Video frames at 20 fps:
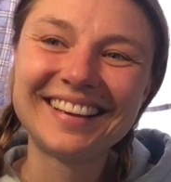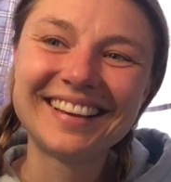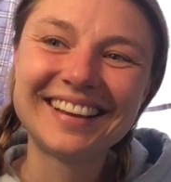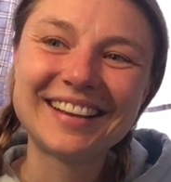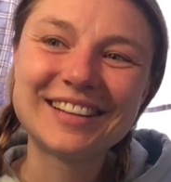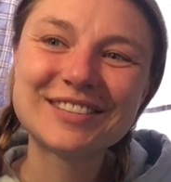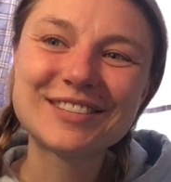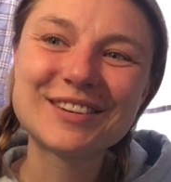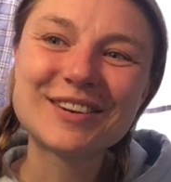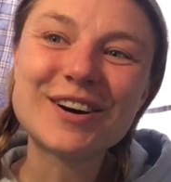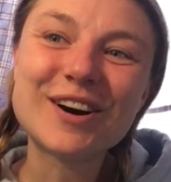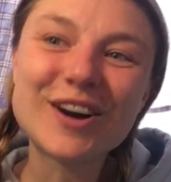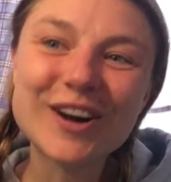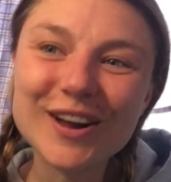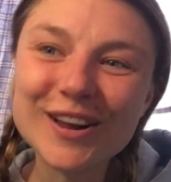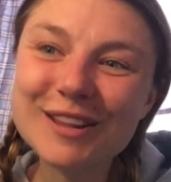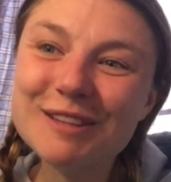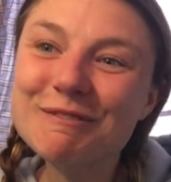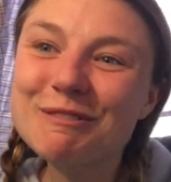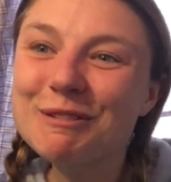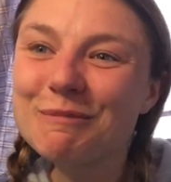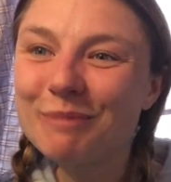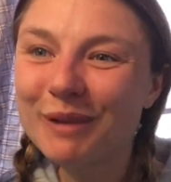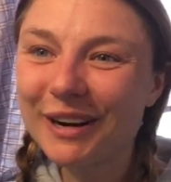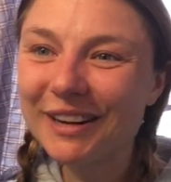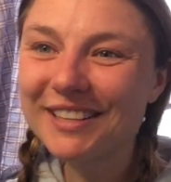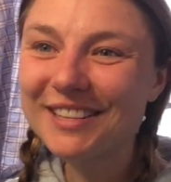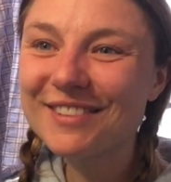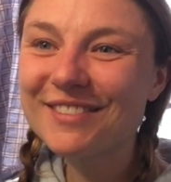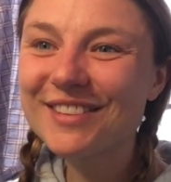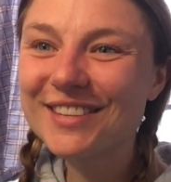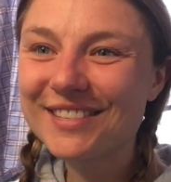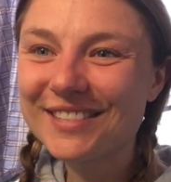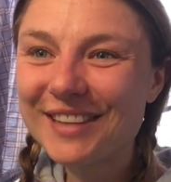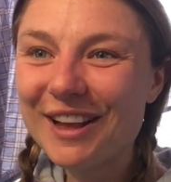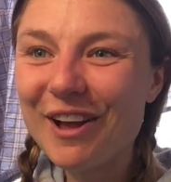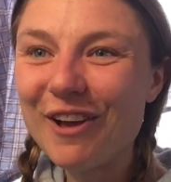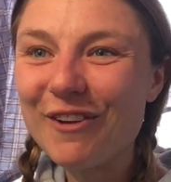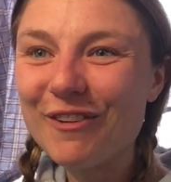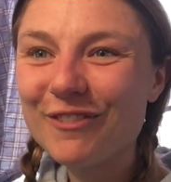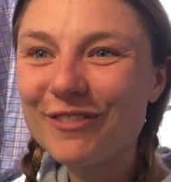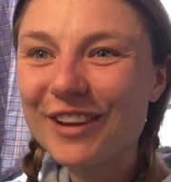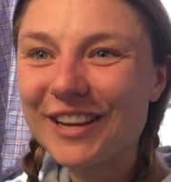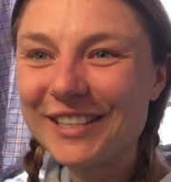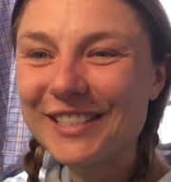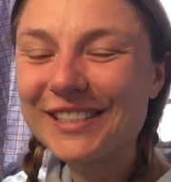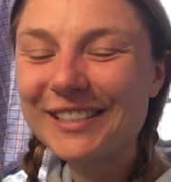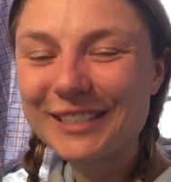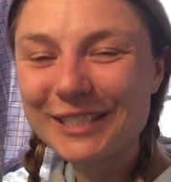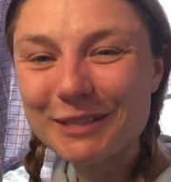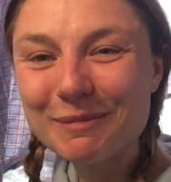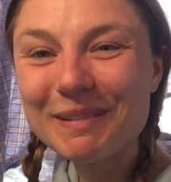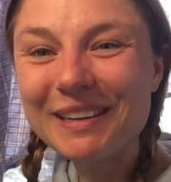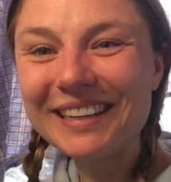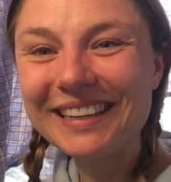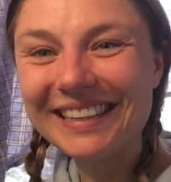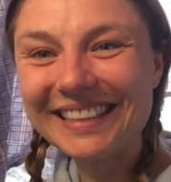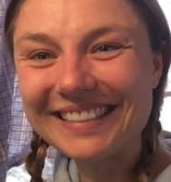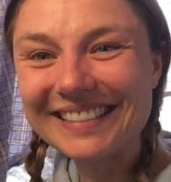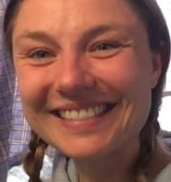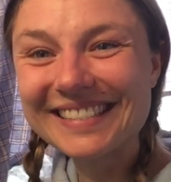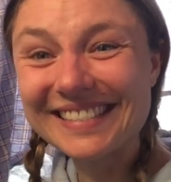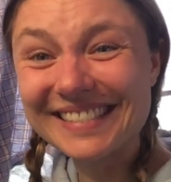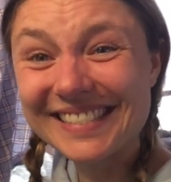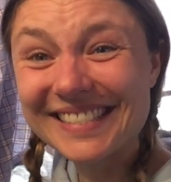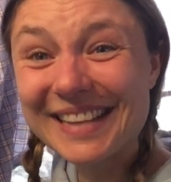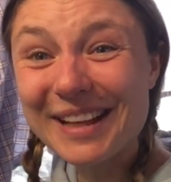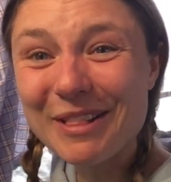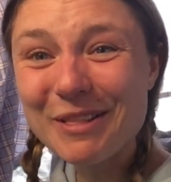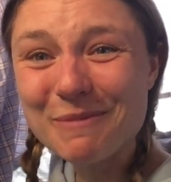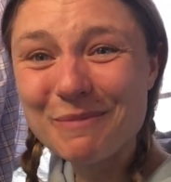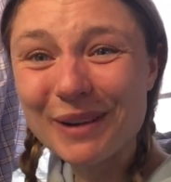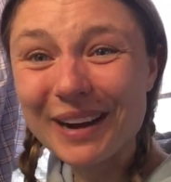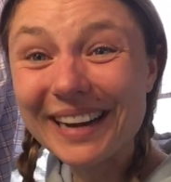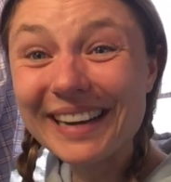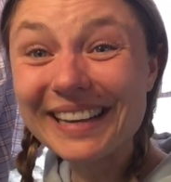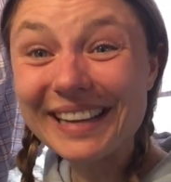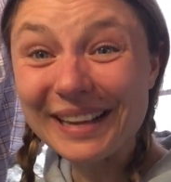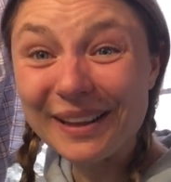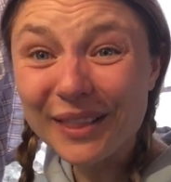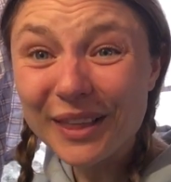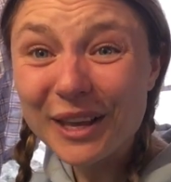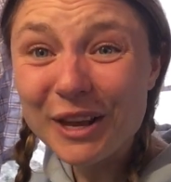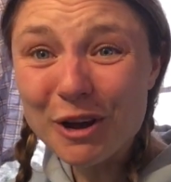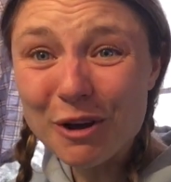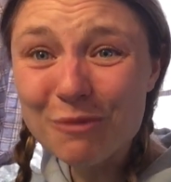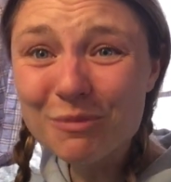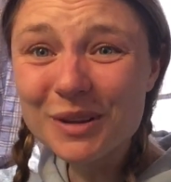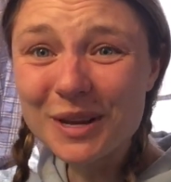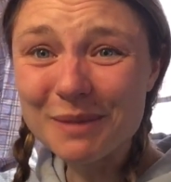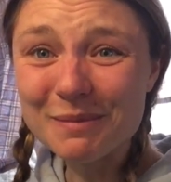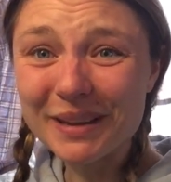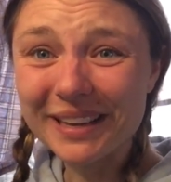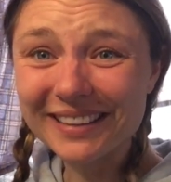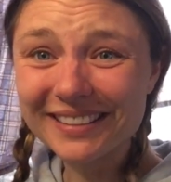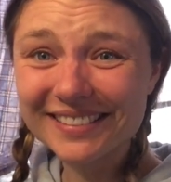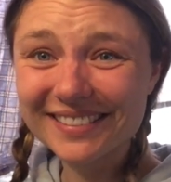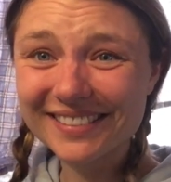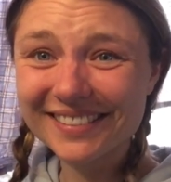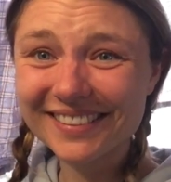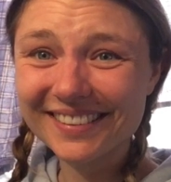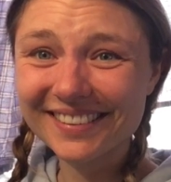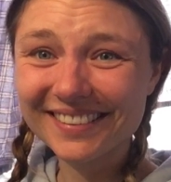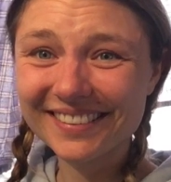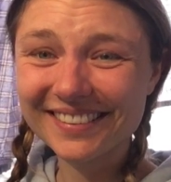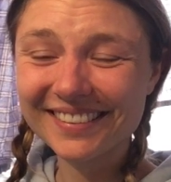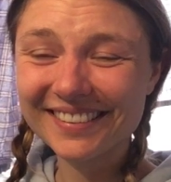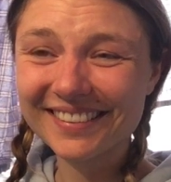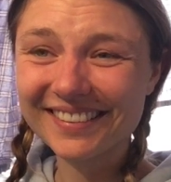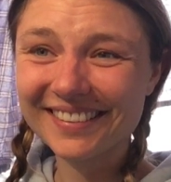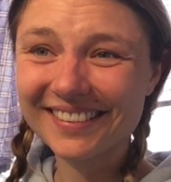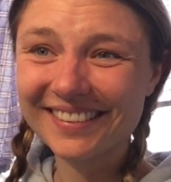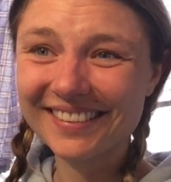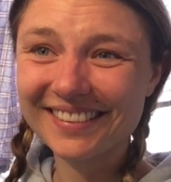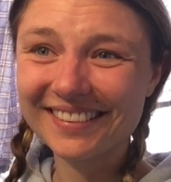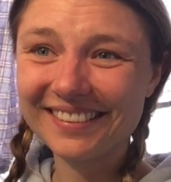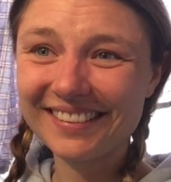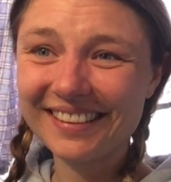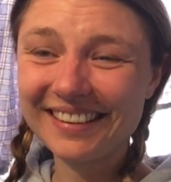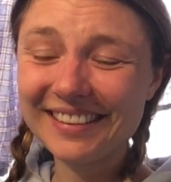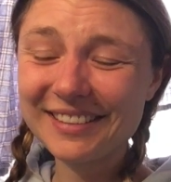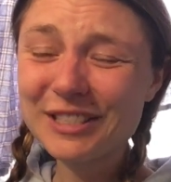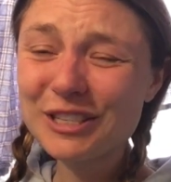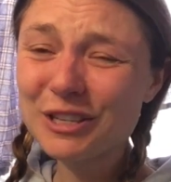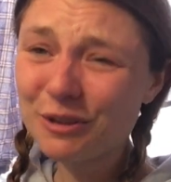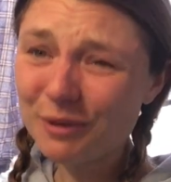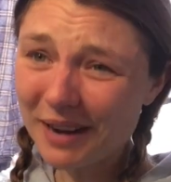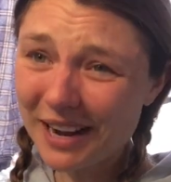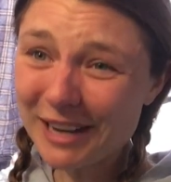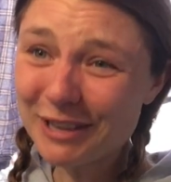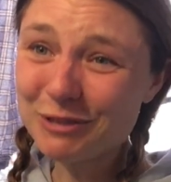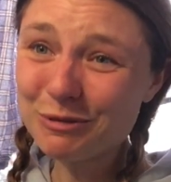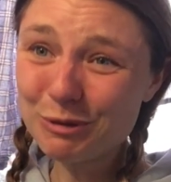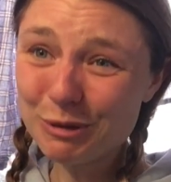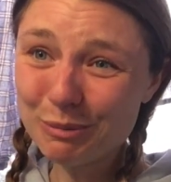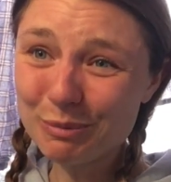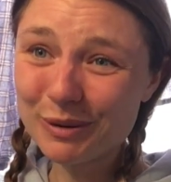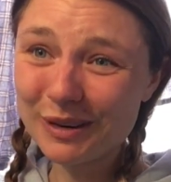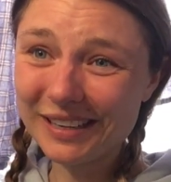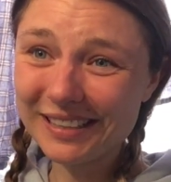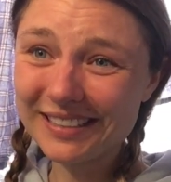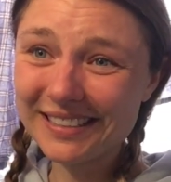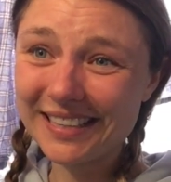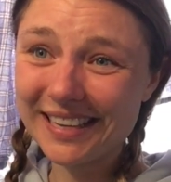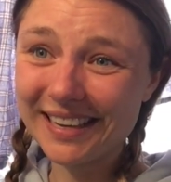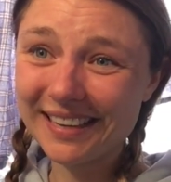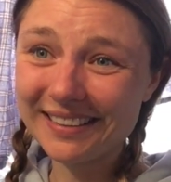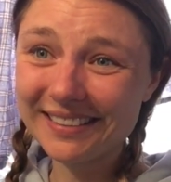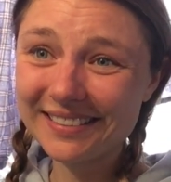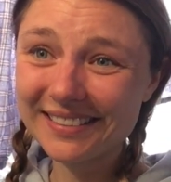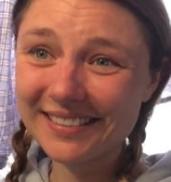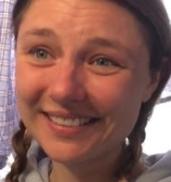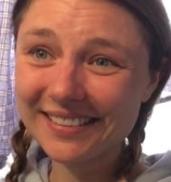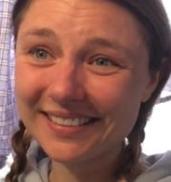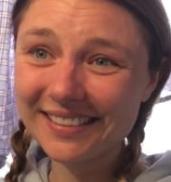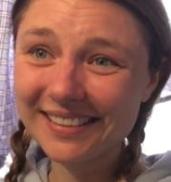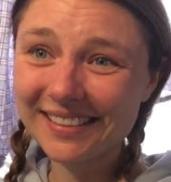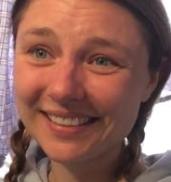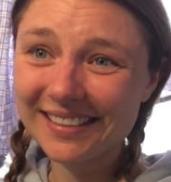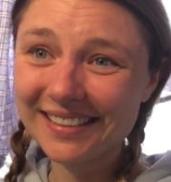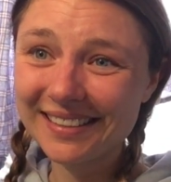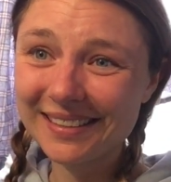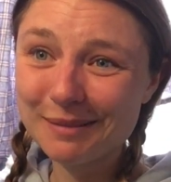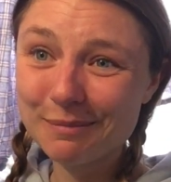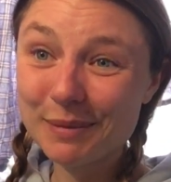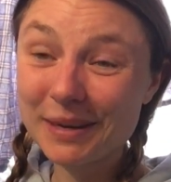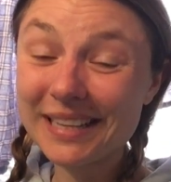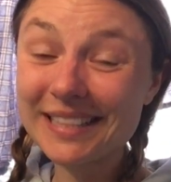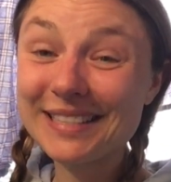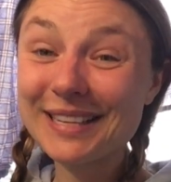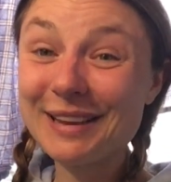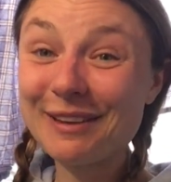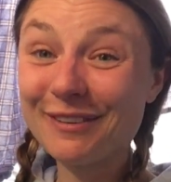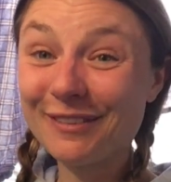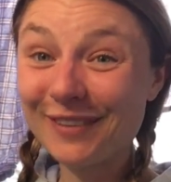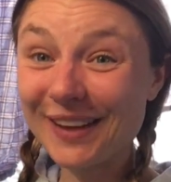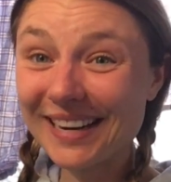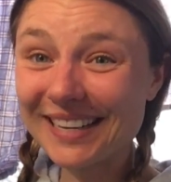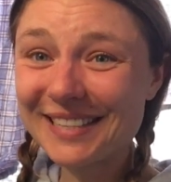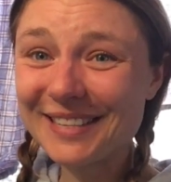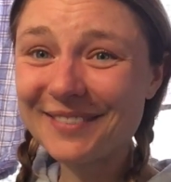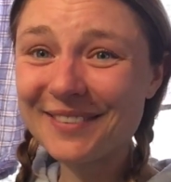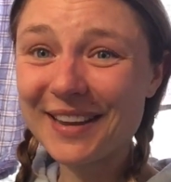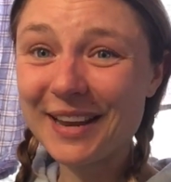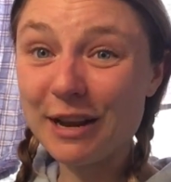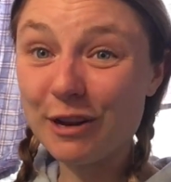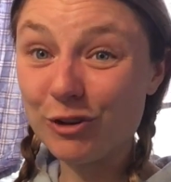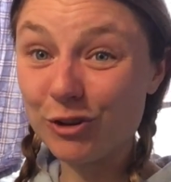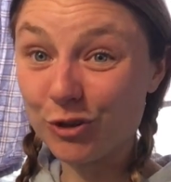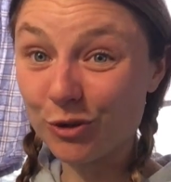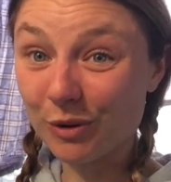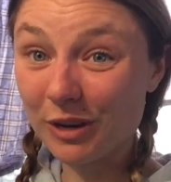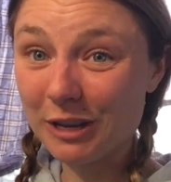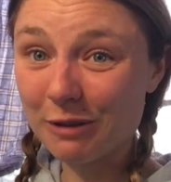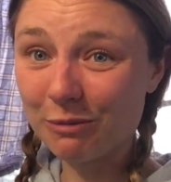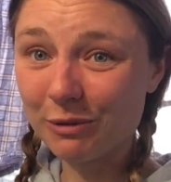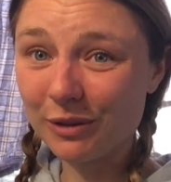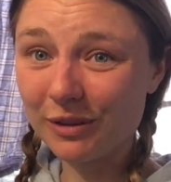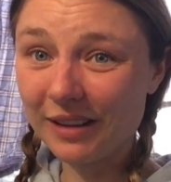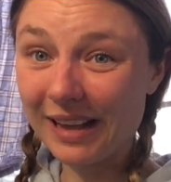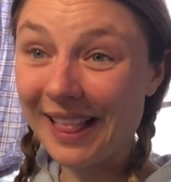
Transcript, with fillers: And so all of the parts of the self get to experience and celebrate healing homecomings. And it's a gradual process, but it's effective and enjoyable.